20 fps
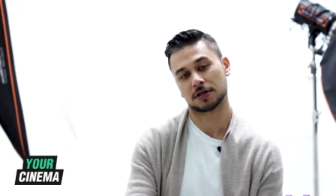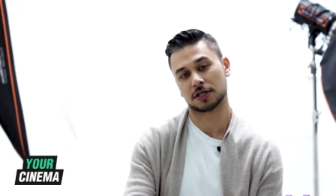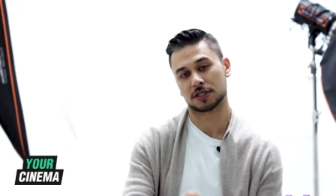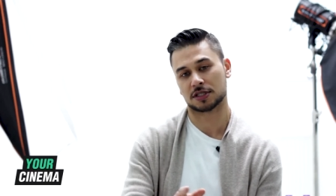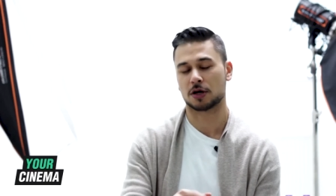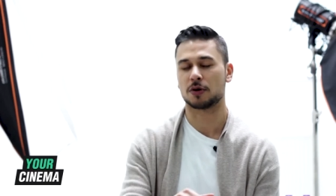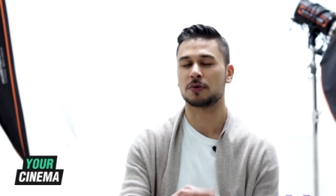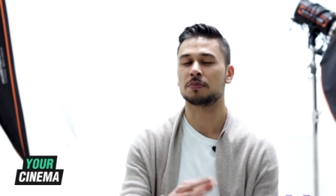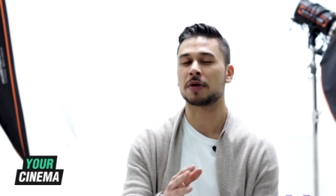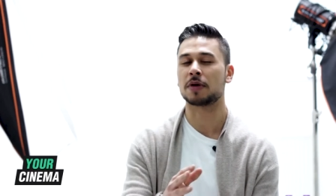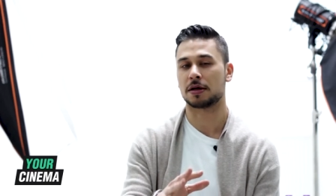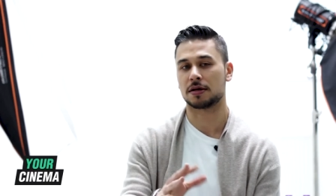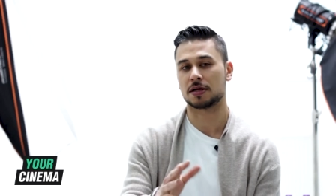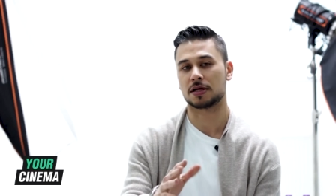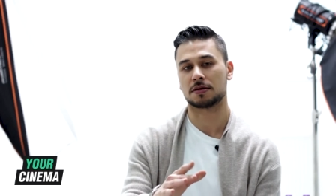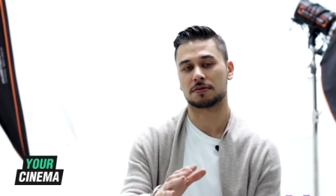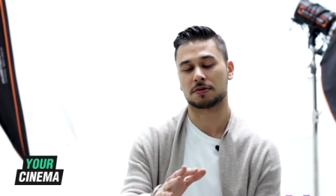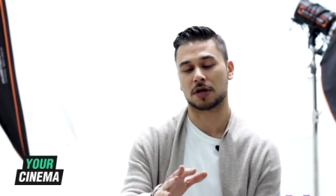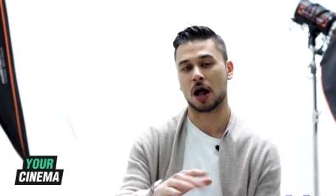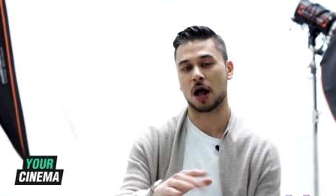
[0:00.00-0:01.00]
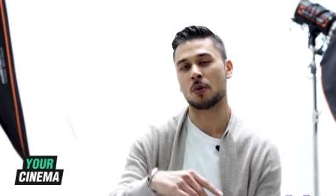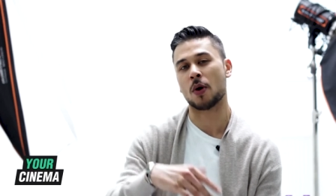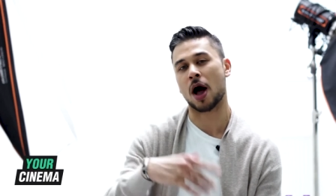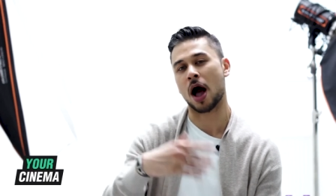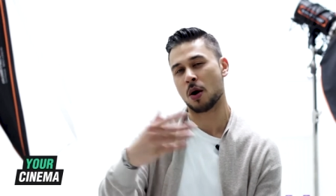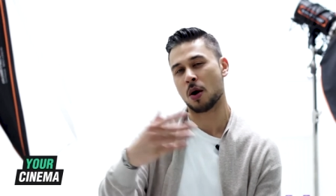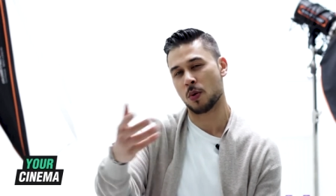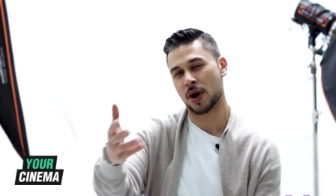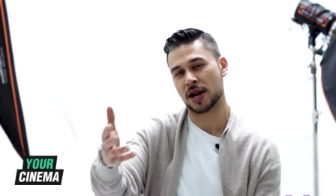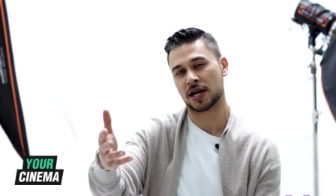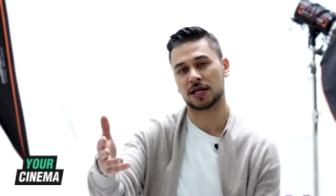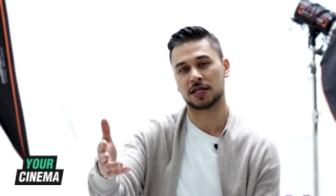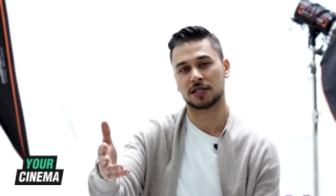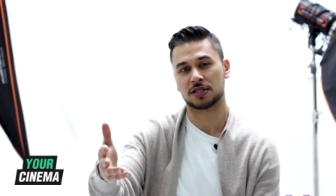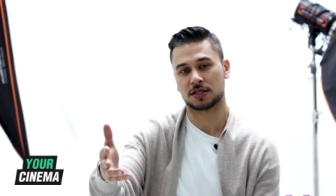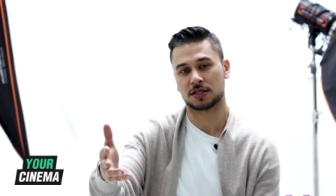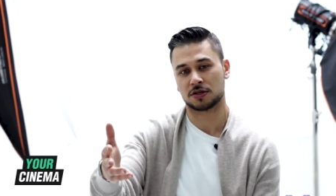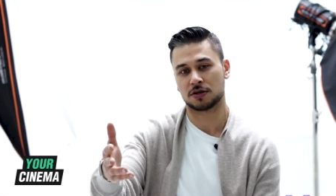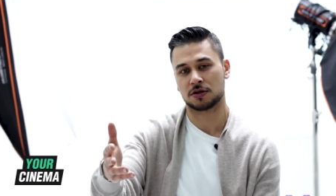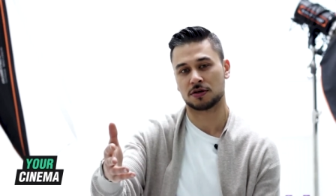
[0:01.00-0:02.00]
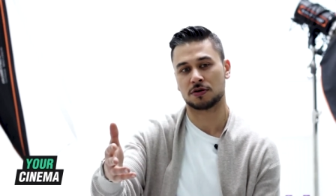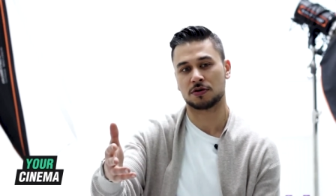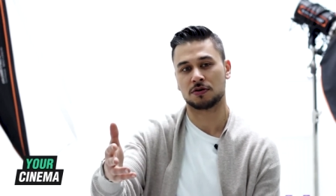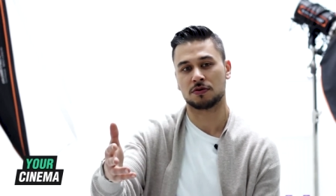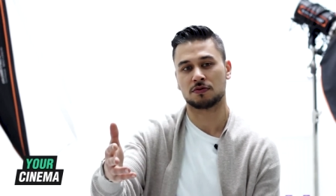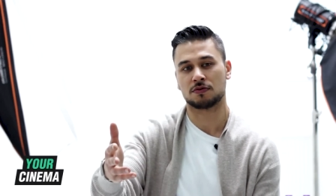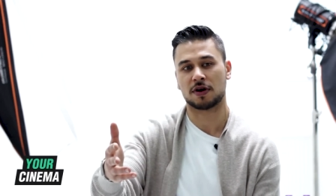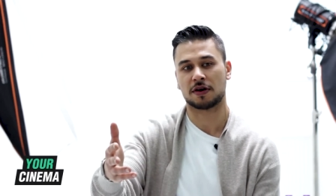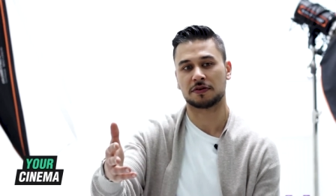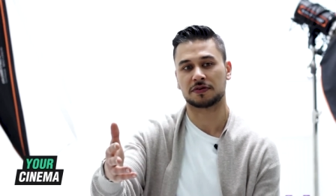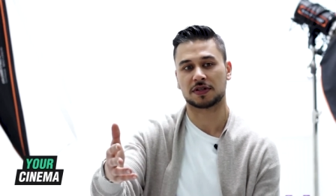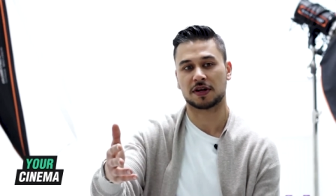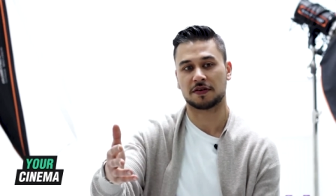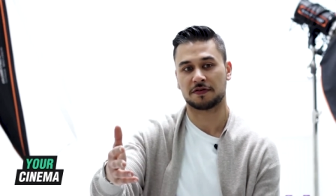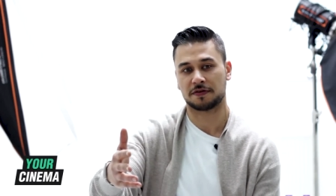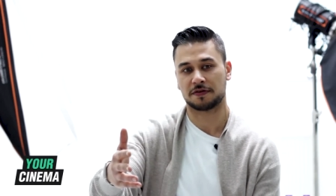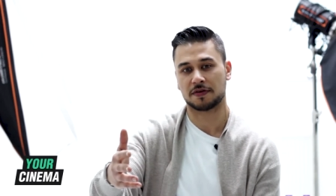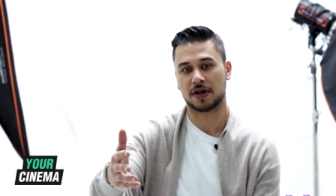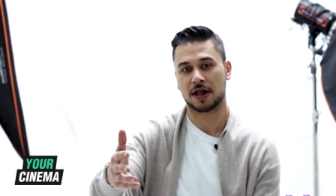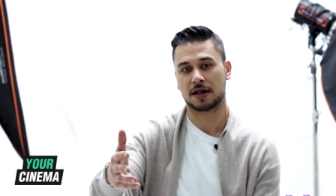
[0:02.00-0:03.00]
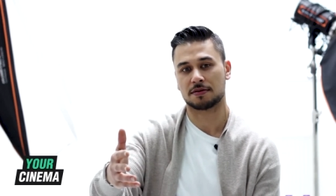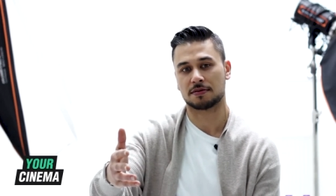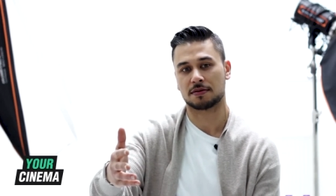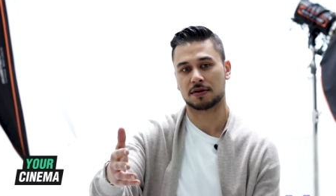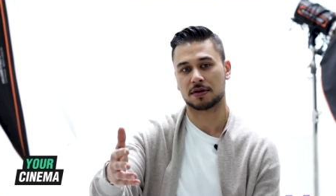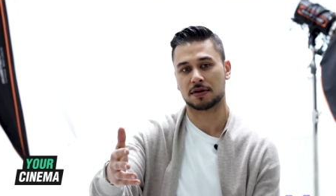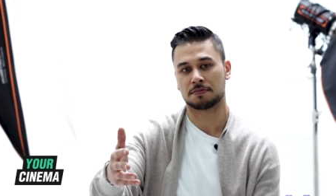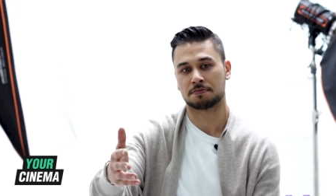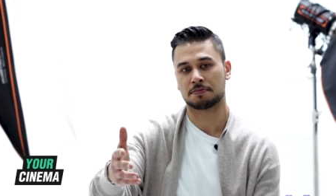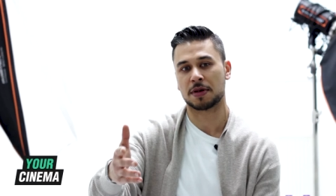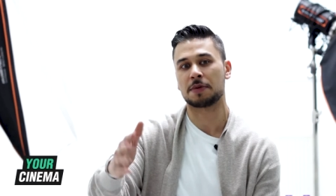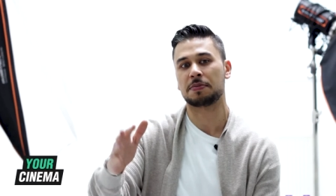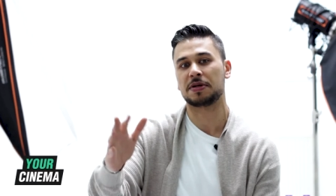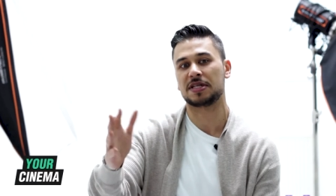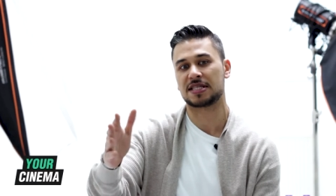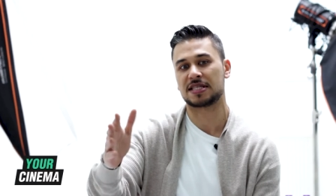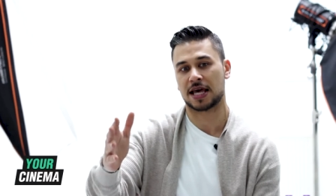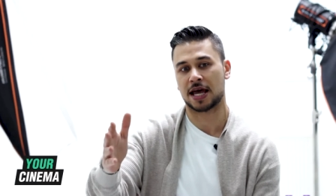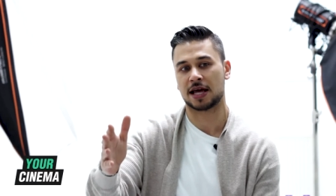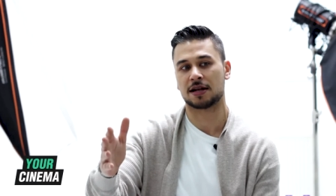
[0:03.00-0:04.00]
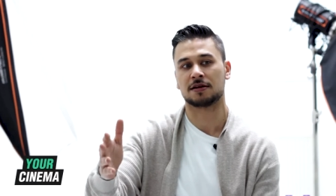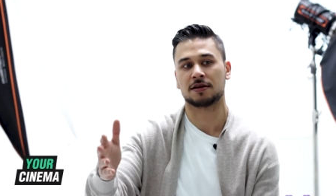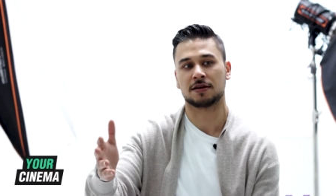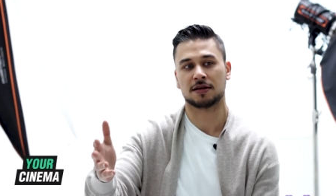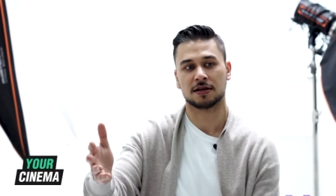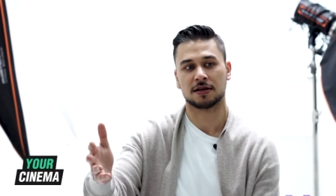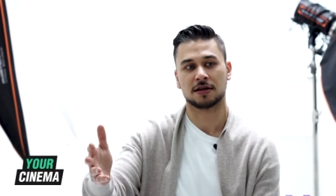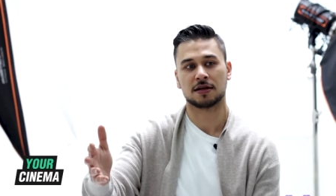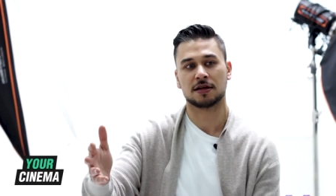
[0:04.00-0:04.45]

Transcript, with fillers: So I, I went into rough stuff maybe 10,